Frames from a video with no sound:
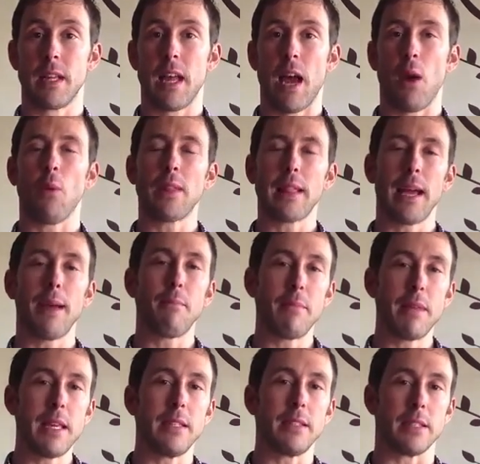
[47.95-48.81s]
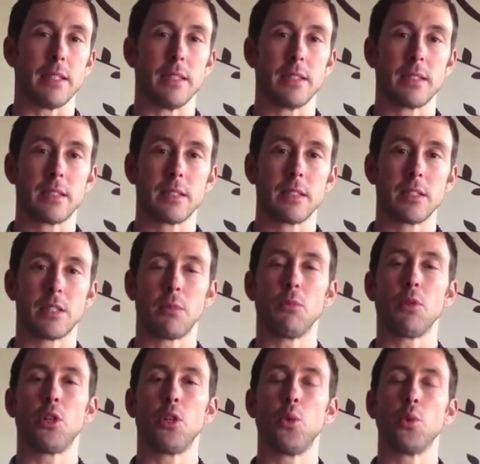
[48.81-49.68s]
And what that means is
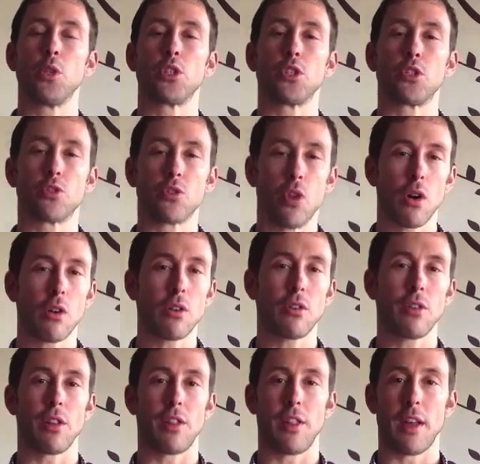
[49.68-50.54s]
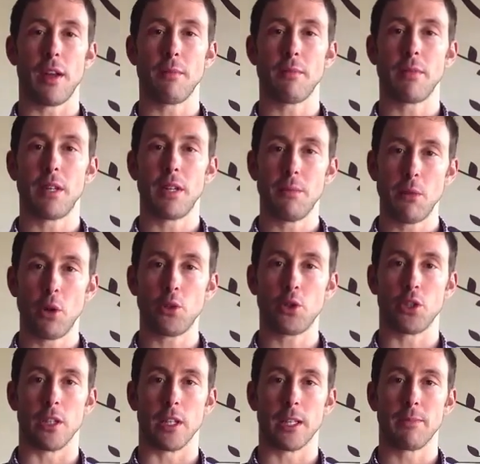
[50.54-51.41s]
someone who is stronger than them
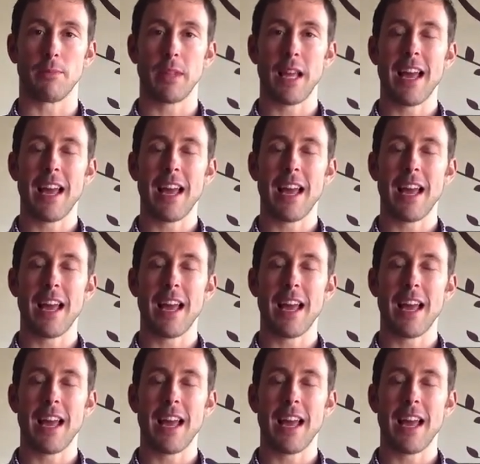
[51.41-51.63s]
emotionally.